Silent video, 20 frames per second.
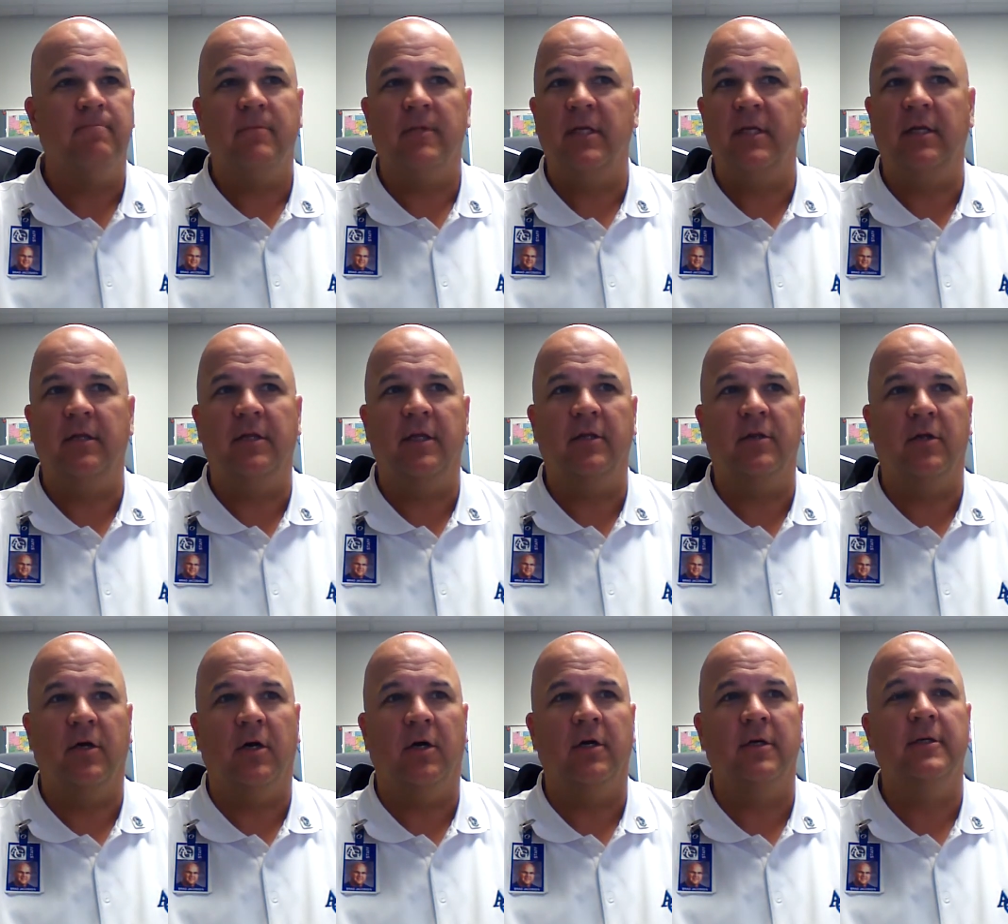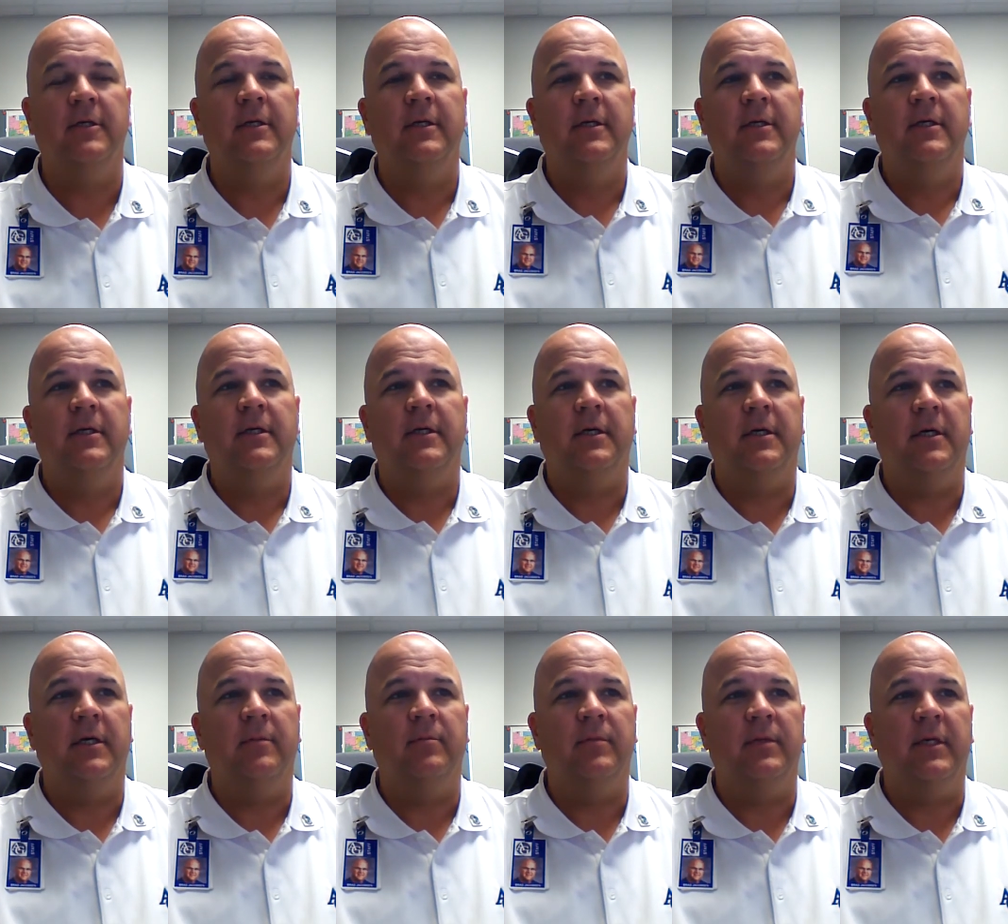anything long.
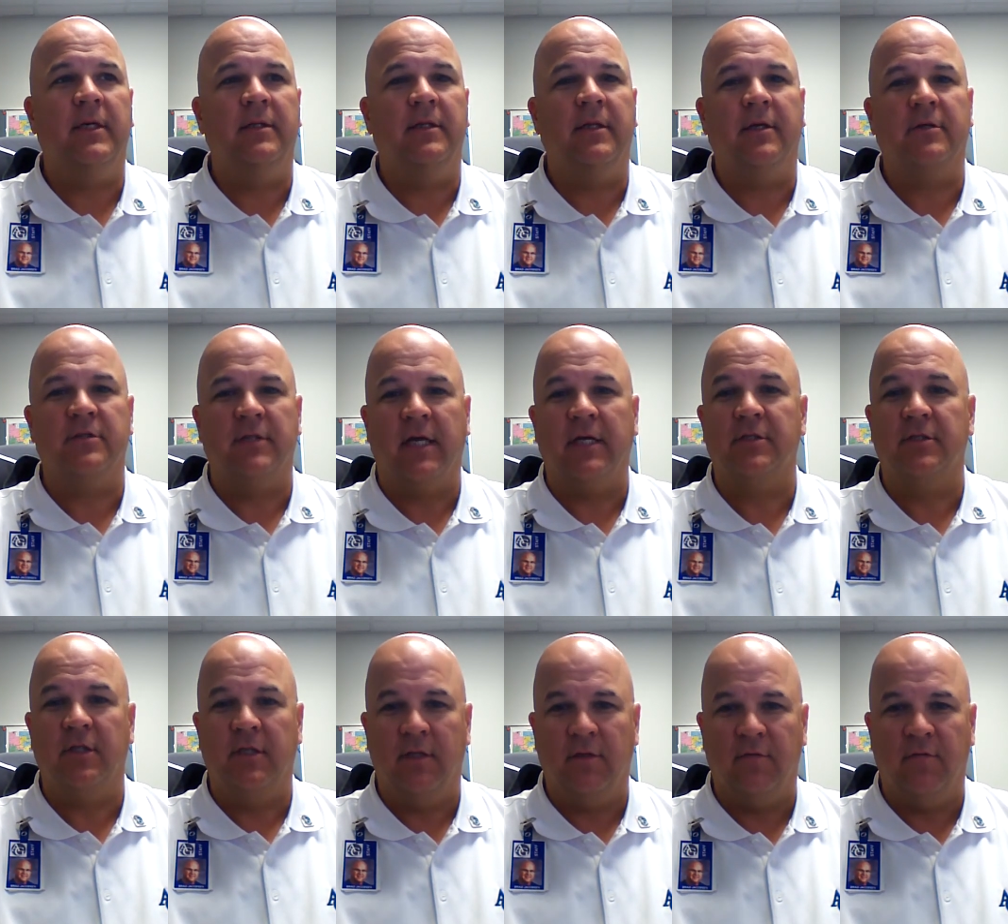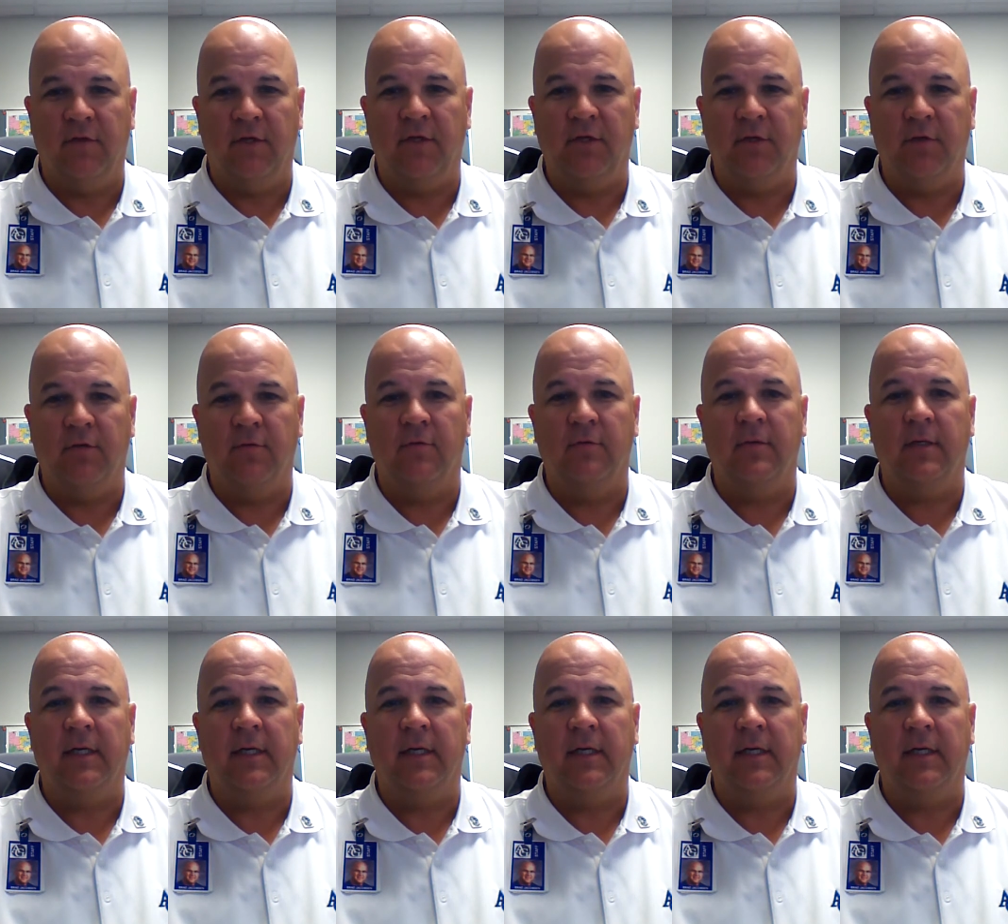And there's actually a little video